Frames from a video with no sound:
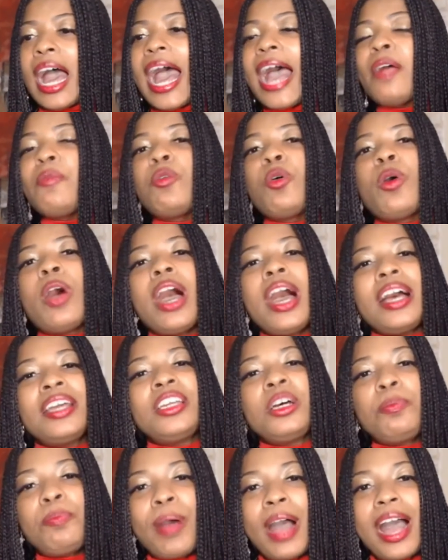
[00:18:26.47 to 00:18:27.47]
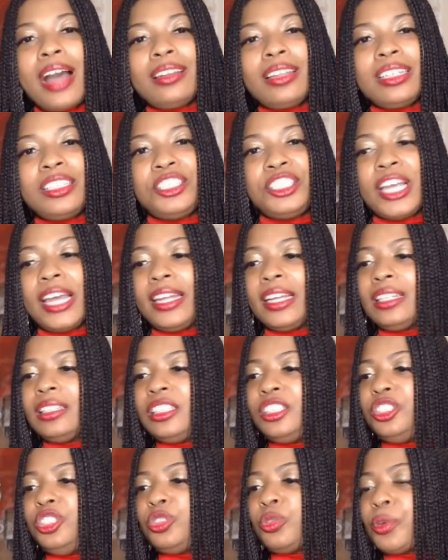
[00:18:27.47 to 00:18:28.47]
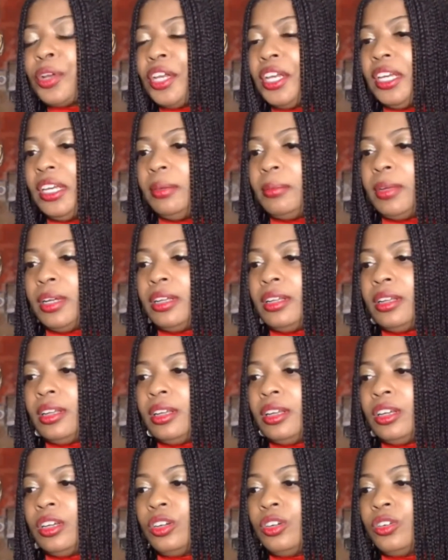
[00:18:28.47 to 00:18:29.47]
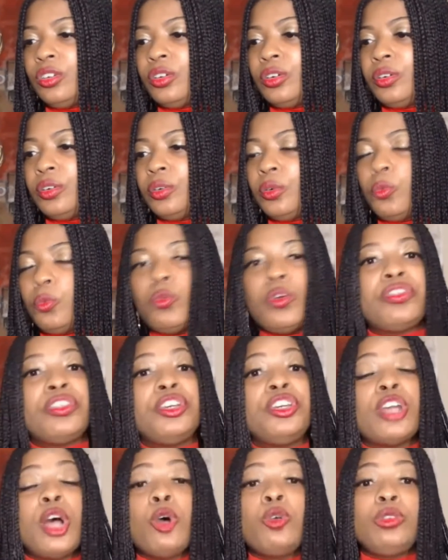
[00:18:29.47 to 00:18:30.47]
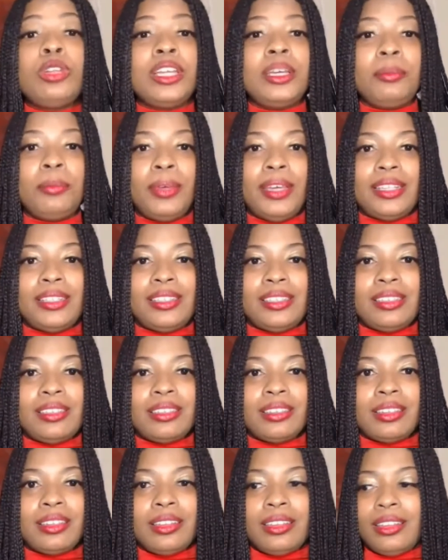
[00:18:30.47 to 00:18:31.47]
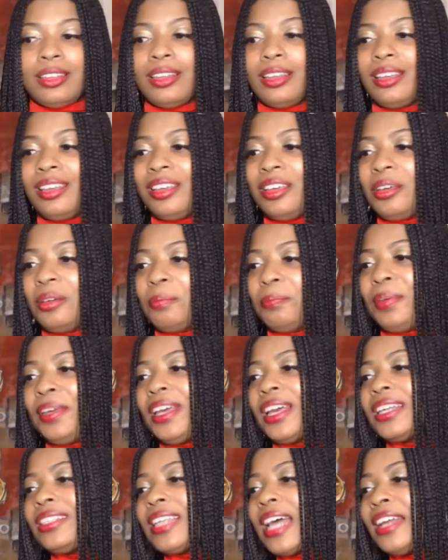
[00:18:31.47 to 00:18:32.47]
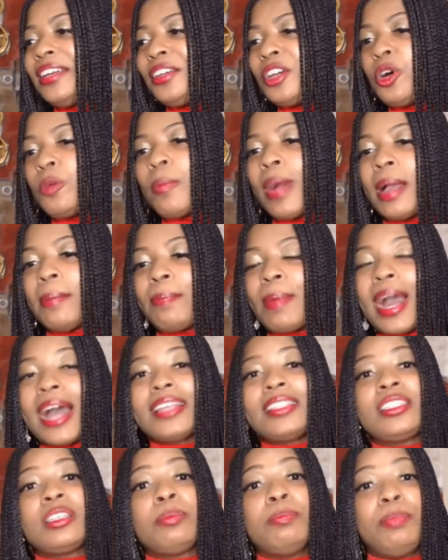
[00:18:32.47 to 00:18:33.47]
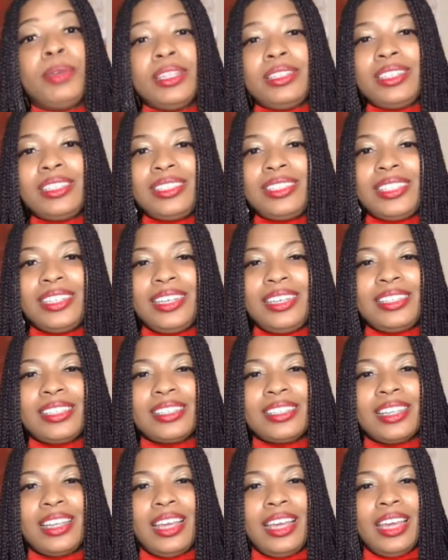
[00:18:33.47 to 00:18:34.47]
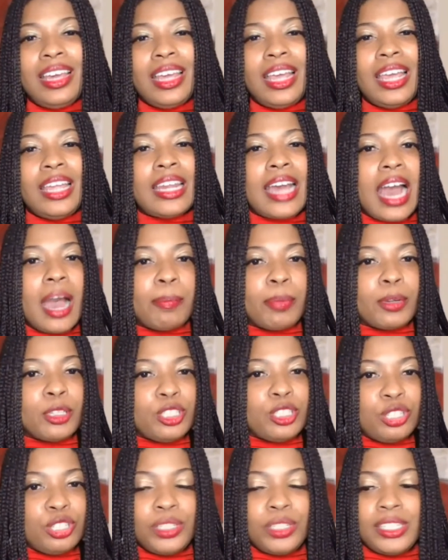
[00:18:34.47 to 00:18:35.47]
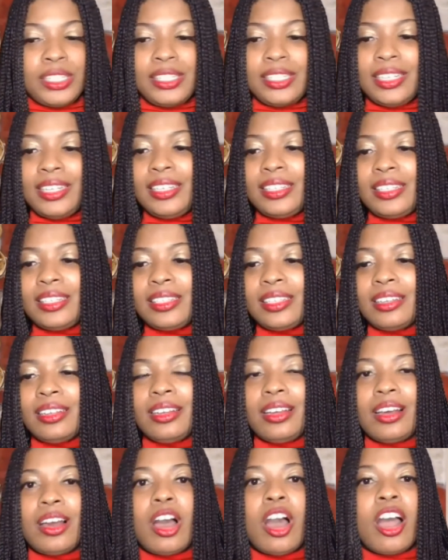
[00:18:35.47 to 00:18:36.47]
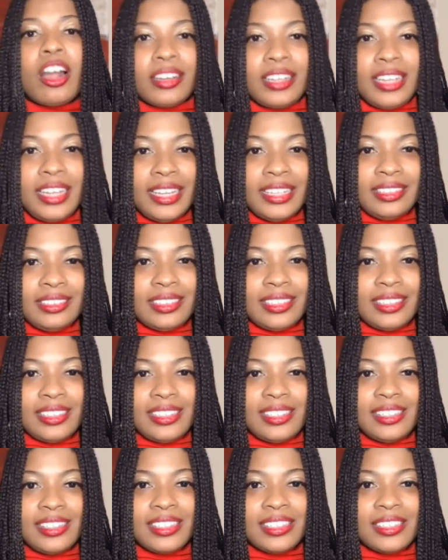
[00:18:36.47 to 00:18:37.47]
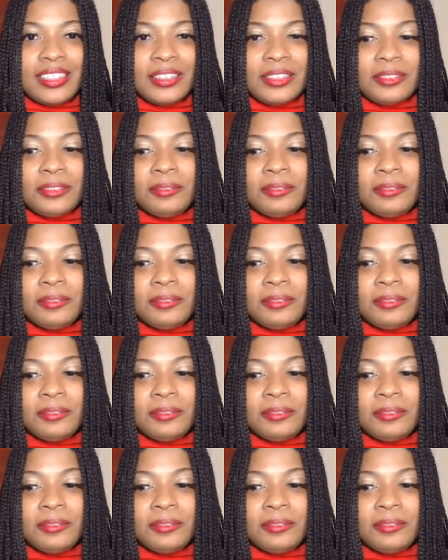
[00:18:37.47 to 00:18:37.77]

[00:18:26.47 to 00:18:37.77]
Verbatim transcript: I will unapologetically dream with no limits because I know my possibilities and opportunities are endless.